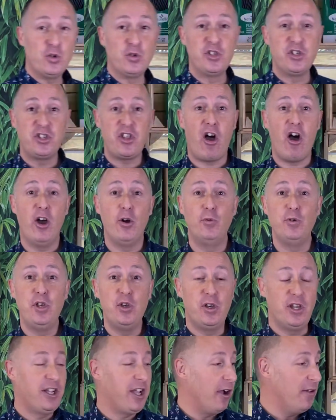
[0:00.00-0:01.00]
style, you
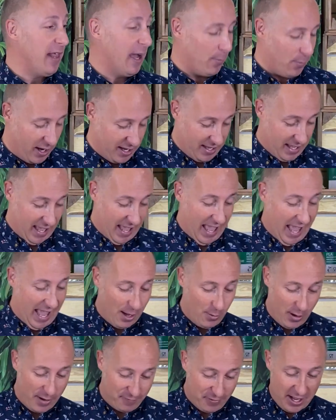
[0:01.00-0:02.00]
could go that way.
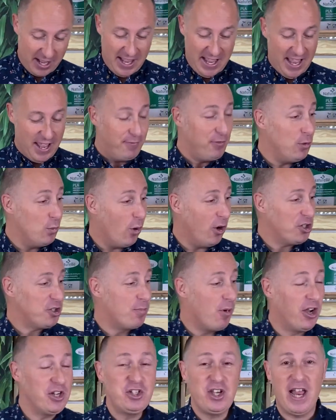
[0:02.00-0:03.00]
However, if you watch
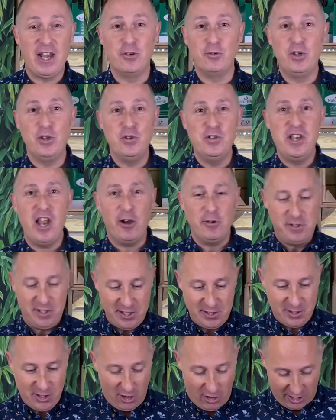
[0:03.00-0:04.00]
my channel, you'll
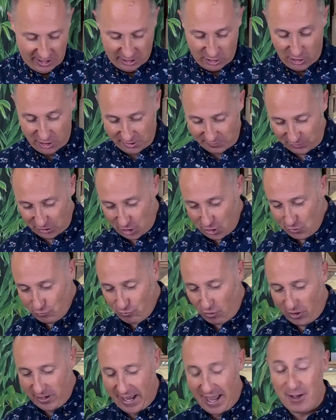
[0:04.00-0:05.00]
notice that I kind of do
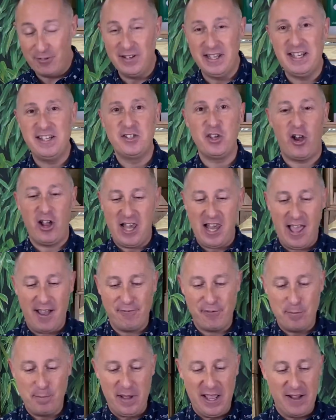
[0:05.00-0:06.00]
rock out these. I love
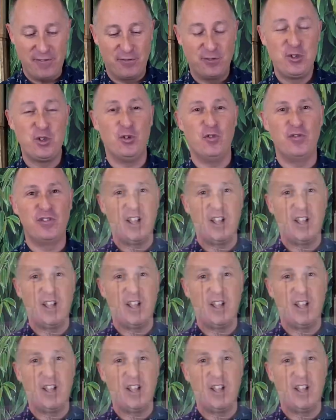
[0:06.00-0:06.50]
a bit of sort of